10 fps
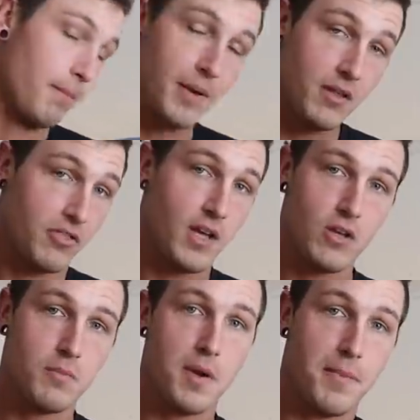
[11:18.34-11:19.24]
Big thank
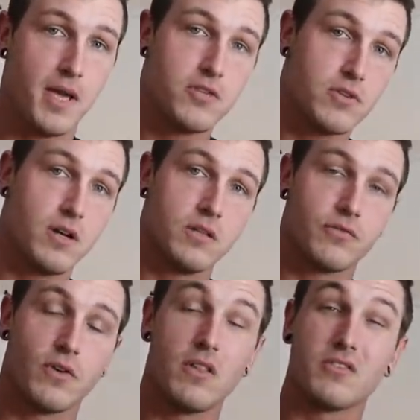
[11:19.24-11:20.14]
you to my Patreons
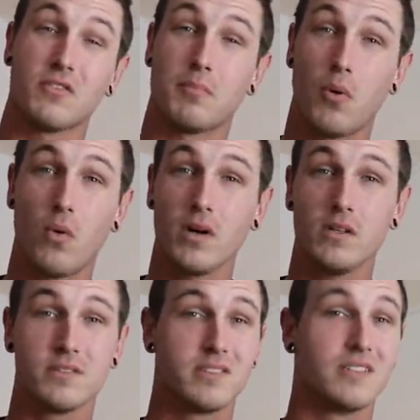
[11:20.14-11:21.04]
for all the
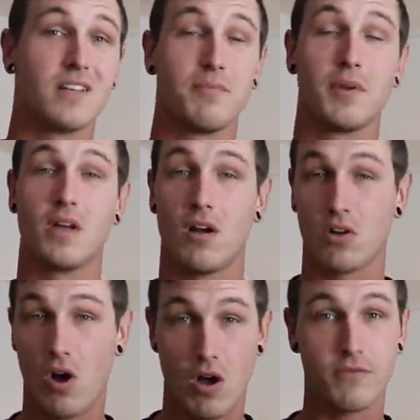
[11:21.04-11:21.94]
support since I've been
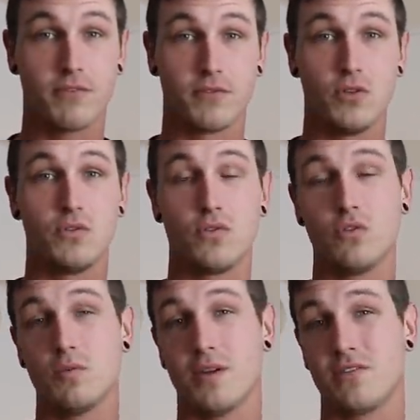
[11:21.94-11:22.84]
off of
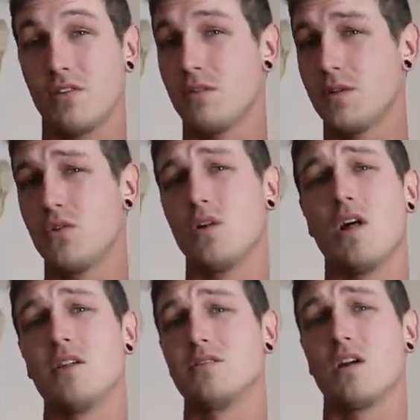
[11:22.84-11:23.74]
YouTube. I've still been doing a
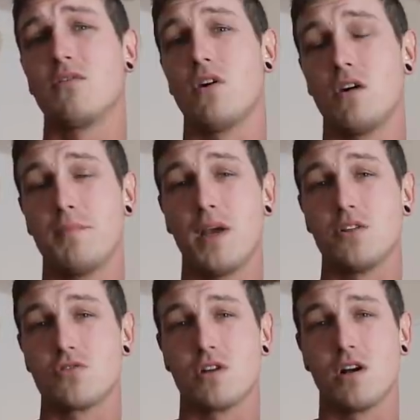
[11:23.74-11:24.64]
lot of stuff on
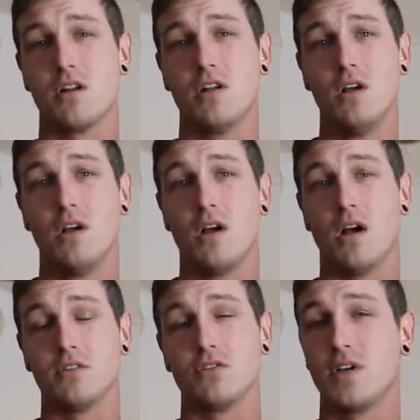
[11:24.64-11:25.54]
Patreon.
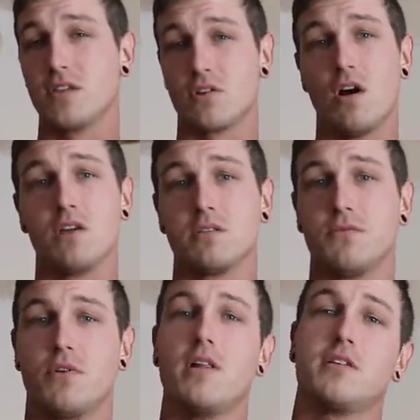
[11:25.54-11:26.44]
So you guys are
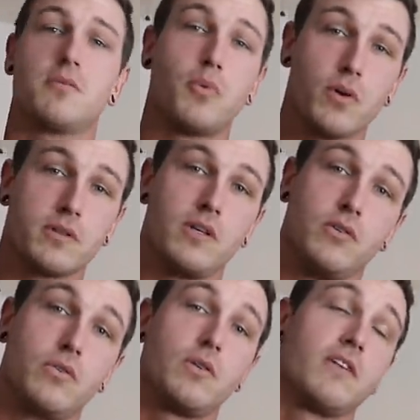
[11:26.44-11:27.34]
awesome for all that support that
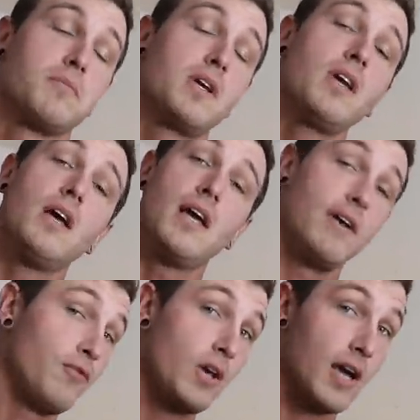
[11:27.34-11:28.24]
you do give me.
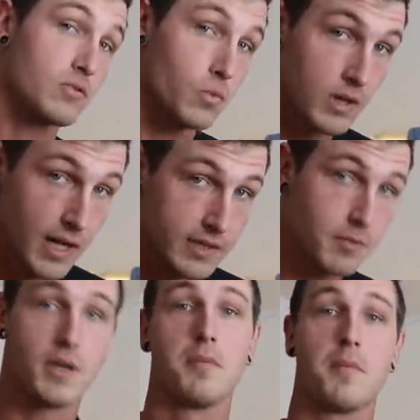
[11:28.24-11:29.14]
If you guys would like
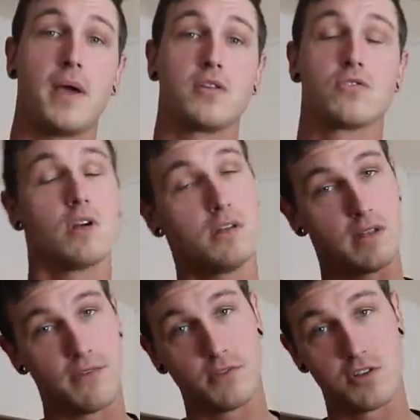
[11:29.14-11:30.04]
to become a Patreon,
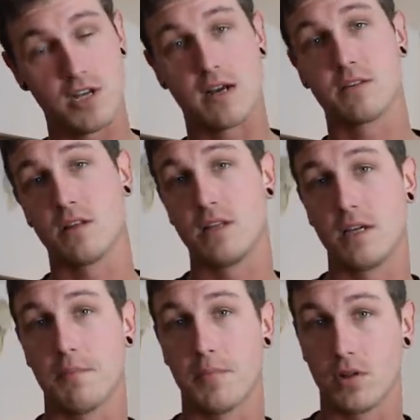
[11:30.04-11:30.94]
definitely check out the
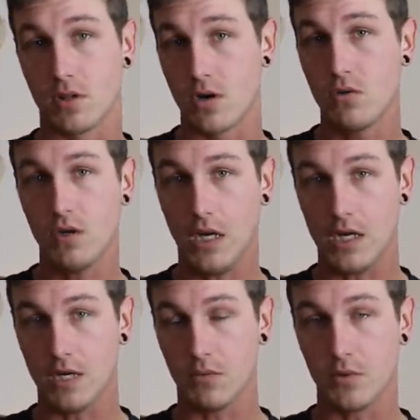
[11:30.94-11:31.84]
link
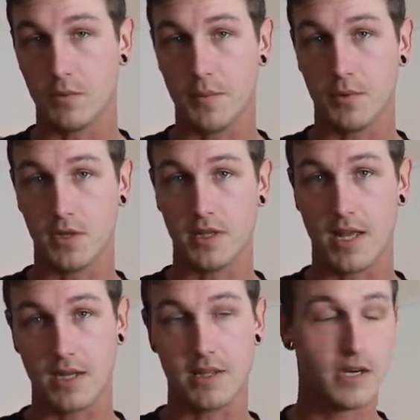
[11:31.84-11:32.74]
below. We will be putting
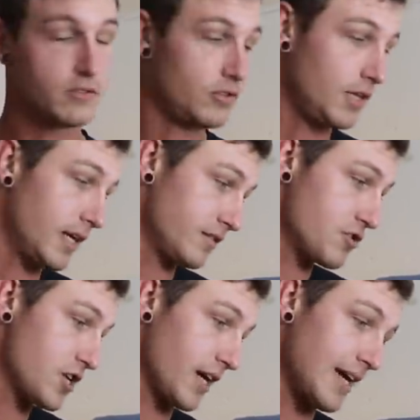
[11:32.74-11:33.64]
that in there so you guys
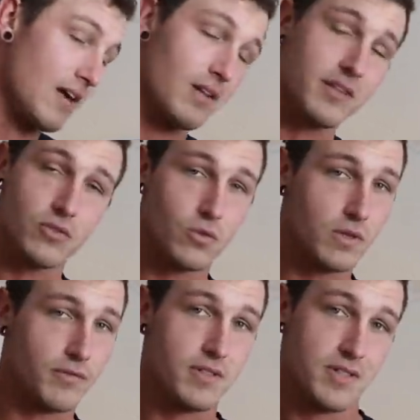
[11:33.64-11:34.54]
can check it out. Lots of cool
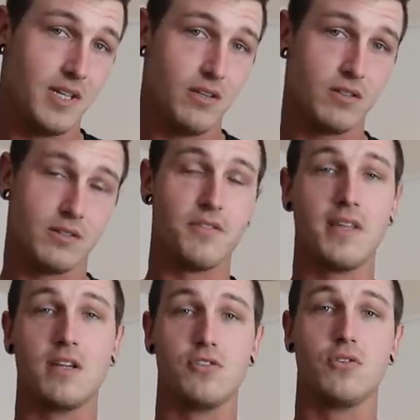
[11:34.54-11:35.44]
different tiers and
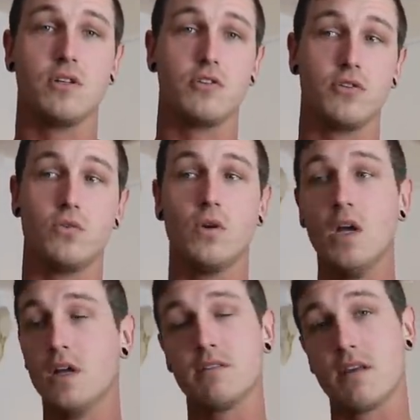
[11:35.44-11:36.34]
things you can do
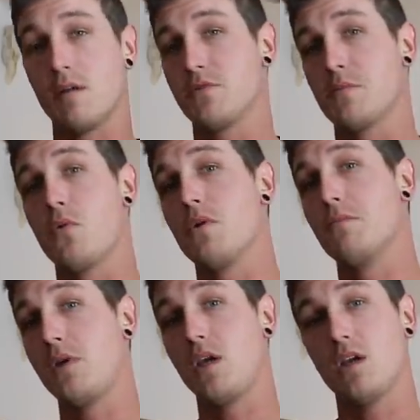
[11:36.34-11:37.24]
to help
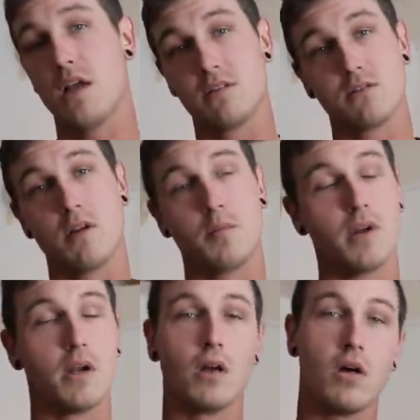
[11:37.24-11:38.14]
support me and Summer
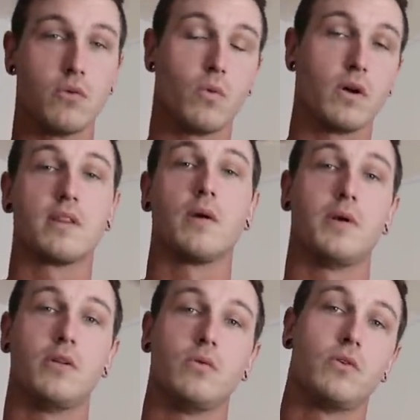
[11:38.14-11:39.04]
and all the work that
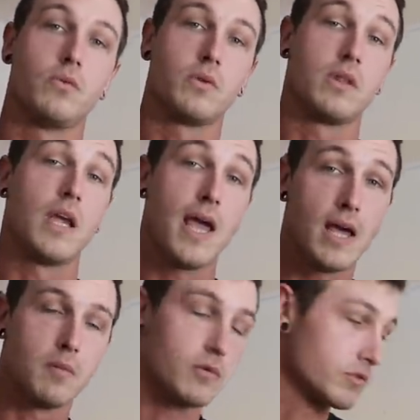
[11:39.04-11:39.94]
we do with the
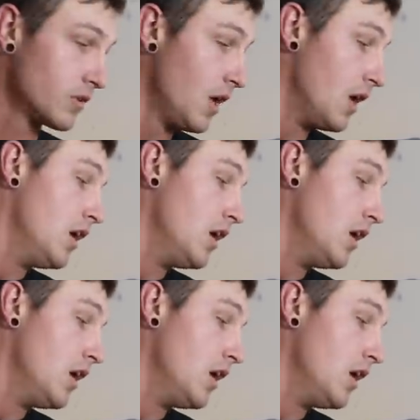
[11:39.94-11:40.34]
animals.